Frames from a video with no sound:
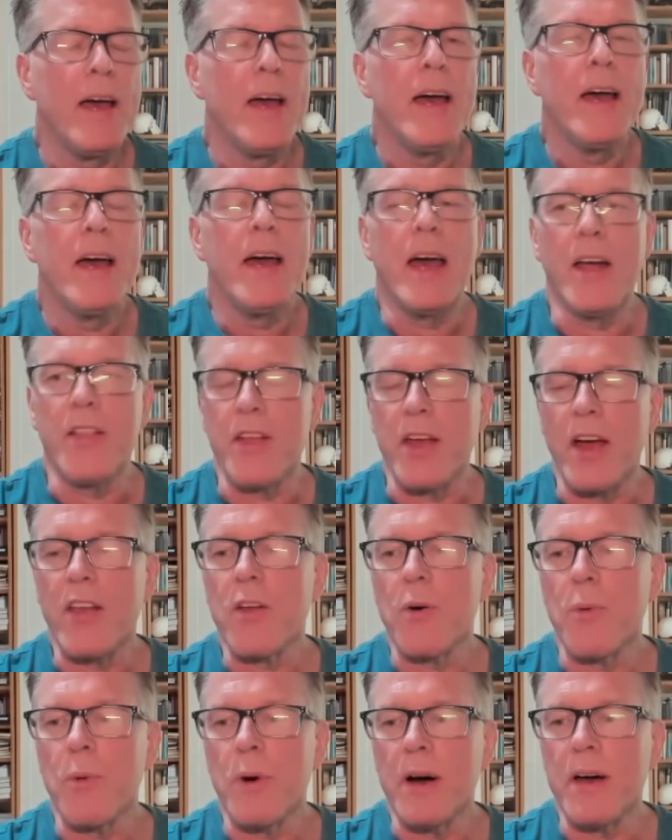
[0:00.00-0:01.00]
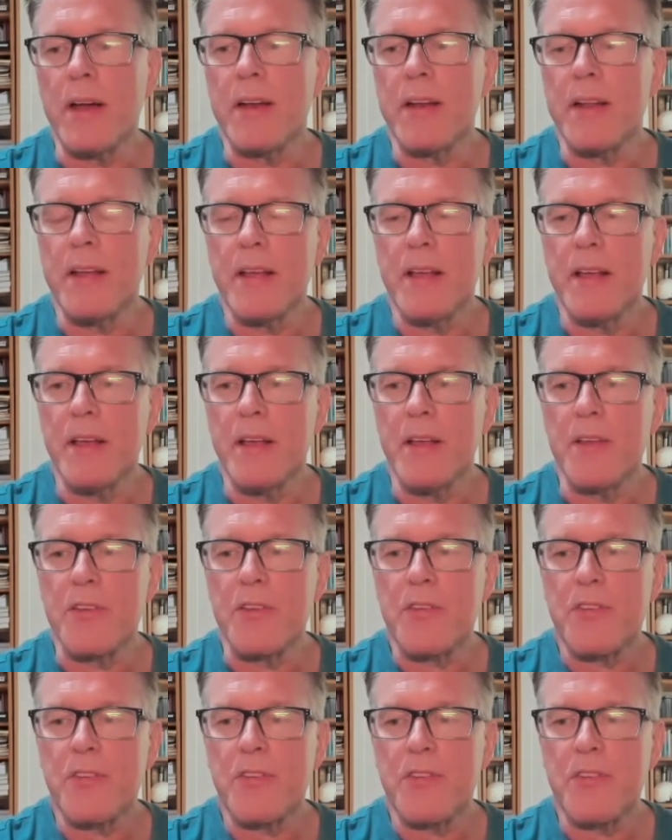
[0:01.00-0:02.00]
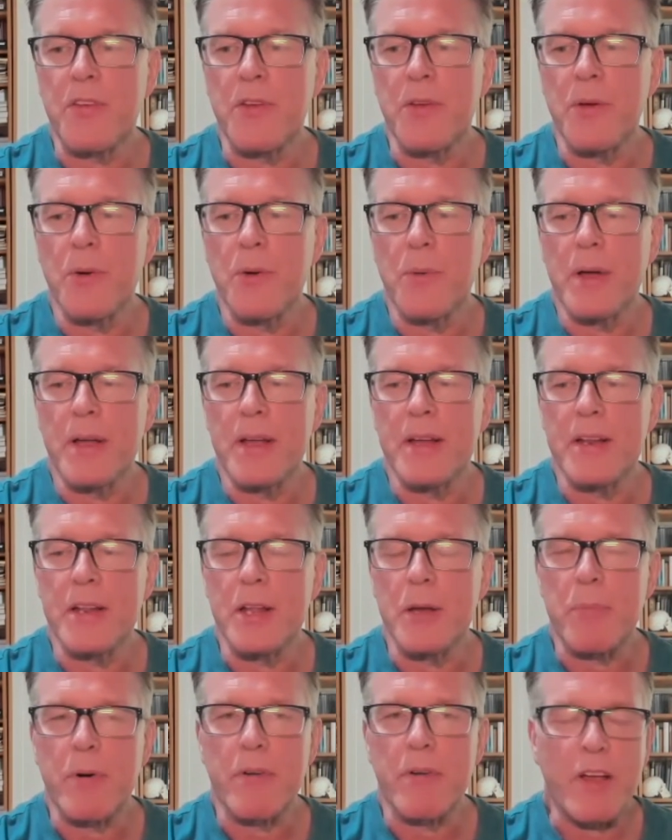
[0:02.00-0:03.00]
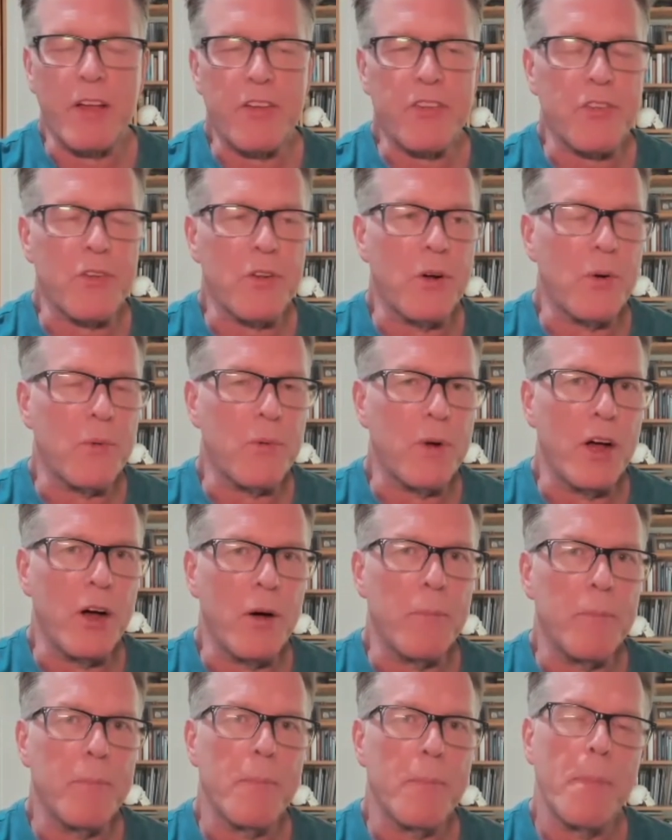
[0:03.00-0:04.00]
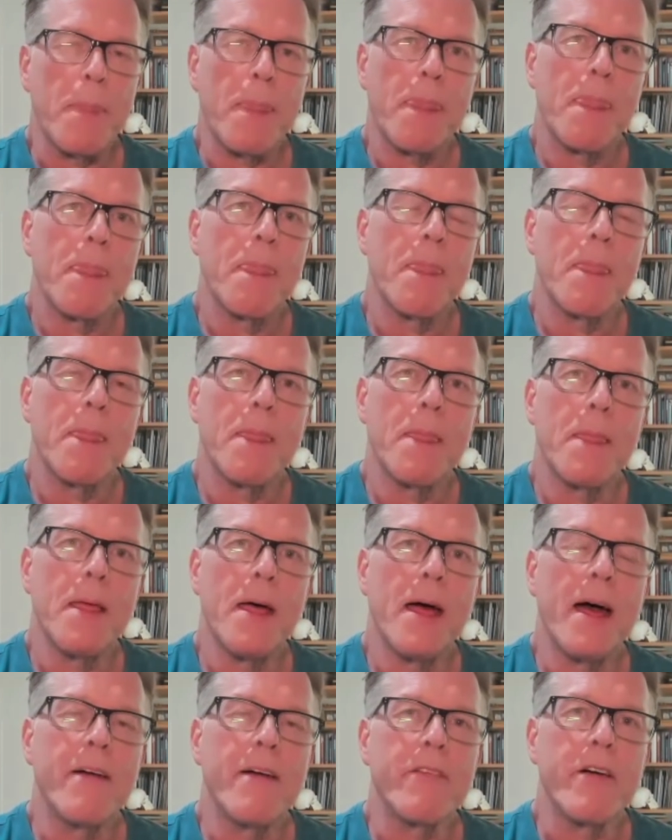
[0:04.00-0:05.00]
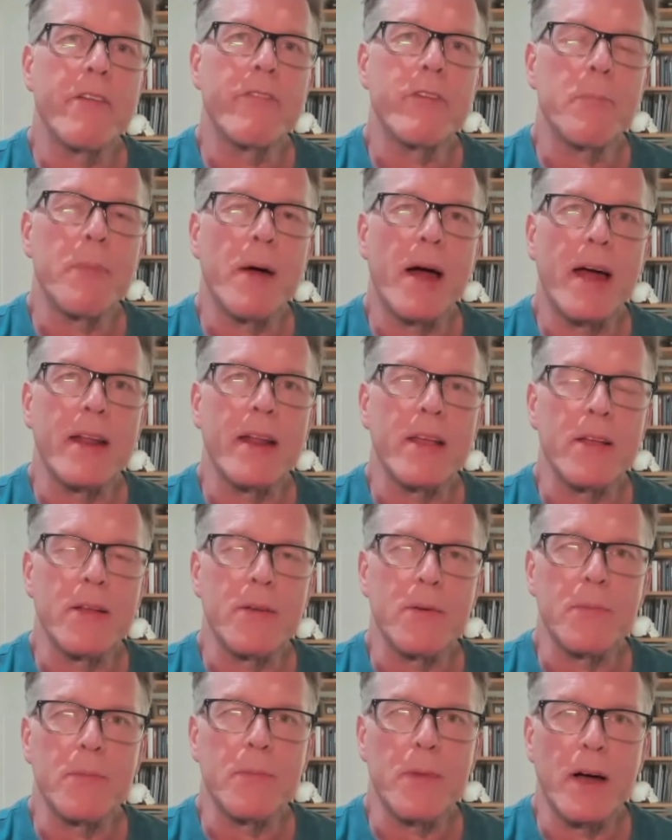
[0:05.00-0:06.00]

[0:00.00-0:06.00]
And the other one is to, in the professional realm, have everybody